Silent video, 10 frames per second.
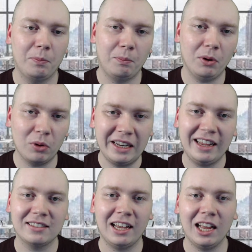But what
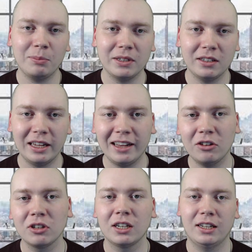has happened
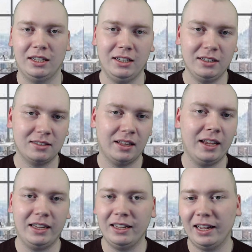now is
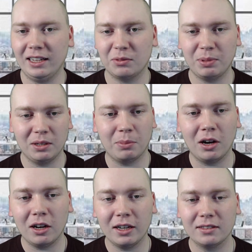that it has been
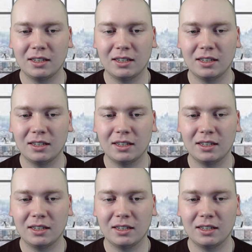paused,